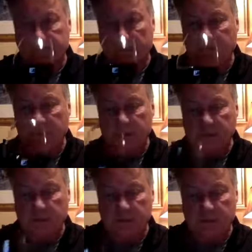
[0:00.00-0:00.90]
of each
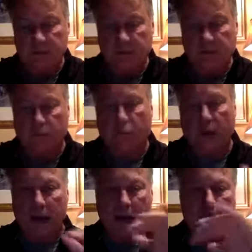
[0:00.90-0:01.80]
of those to
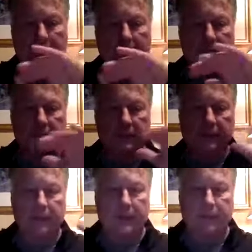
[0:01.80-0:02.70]
round out the
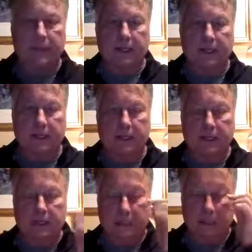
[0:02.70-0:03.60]
Cabernet
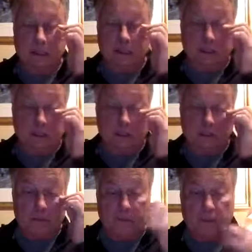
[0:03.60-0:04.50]
and
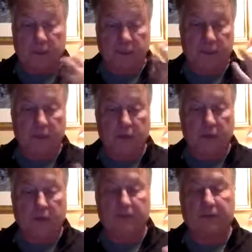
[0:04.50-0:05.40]
really show
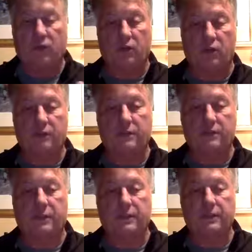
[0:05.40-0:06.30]
off the core
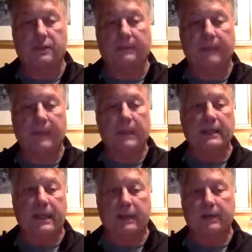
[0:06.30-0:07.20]
structure.
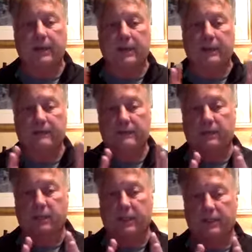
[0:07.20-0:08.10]
Cabernet gives the
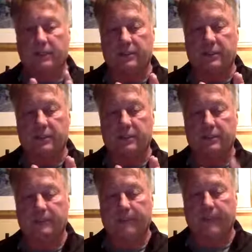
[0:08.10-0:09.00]
wine
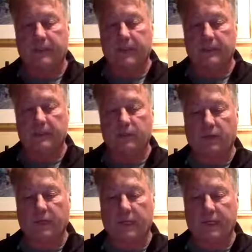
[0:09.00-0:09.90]
structure. This
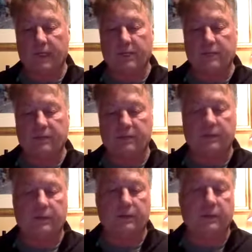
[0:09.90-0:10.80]
wine ages
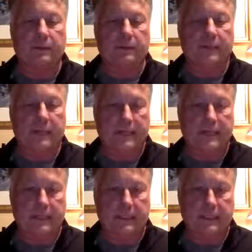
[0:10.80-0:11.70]
for about
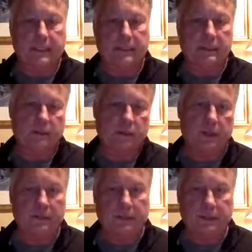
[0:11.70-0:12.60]
18 to
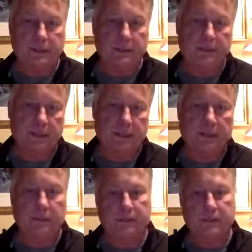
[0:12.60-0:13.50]
20 months, depending
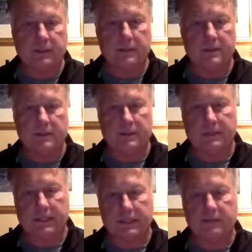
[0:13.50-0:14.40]
on the vintage and the
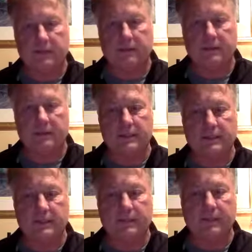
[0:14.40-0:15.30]
texture of the vintage.